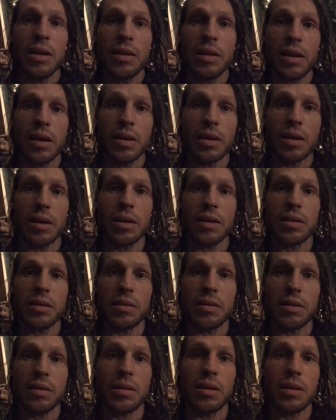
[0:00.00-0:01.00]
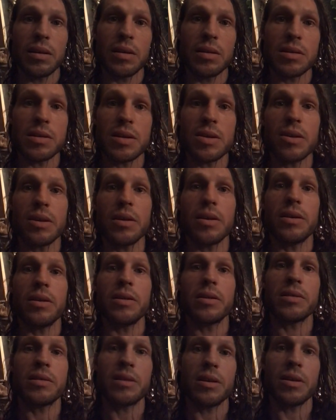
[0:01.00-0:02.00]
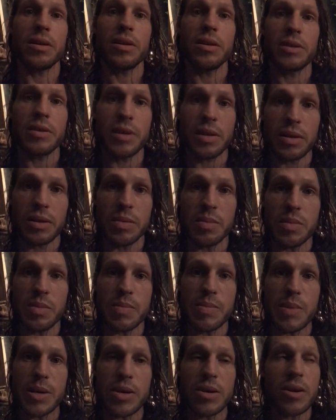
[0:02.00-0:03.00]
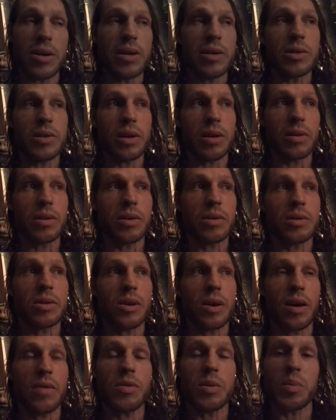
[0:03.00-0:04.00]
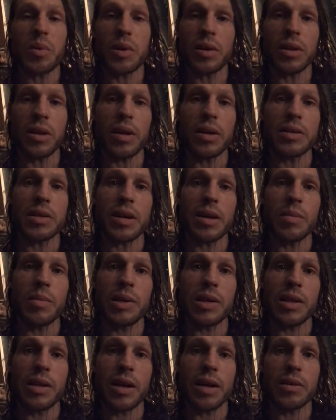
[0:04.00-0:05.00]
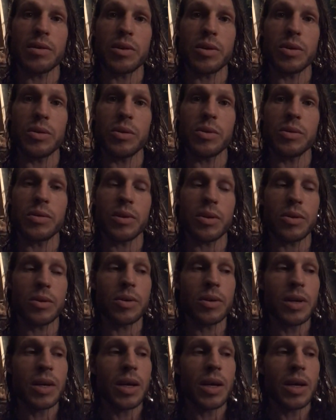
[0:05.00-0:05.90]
They uh, the interior and exterior tend to mirror each other, so I have to put a lot of time into that too. So